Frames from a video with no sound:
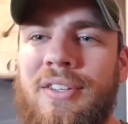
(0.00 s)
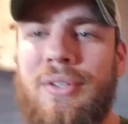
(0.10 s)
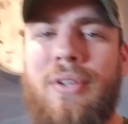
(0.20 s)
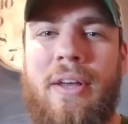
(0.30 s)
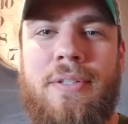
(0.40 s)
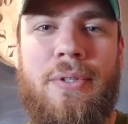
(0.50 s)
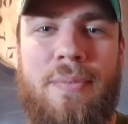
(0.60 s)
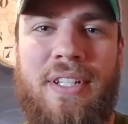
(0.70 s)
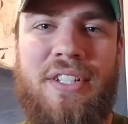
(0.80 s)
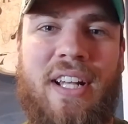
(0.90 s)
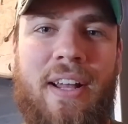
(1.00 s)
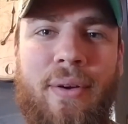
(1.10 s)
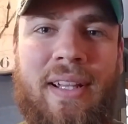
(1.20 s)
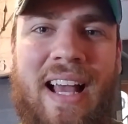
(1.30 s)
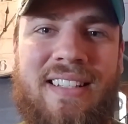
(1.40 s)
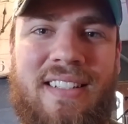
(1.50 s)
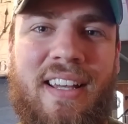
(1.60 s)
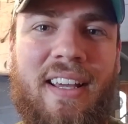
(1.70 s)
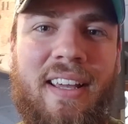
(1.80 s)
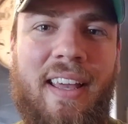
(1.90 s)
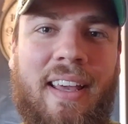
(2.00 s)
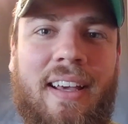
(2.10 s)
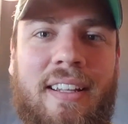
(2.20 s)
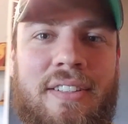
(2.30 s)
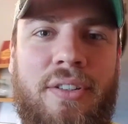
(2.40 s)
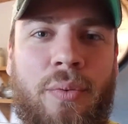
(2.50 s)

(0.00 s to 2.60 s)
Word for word: So today was supposed to be just kind of a relaxed day and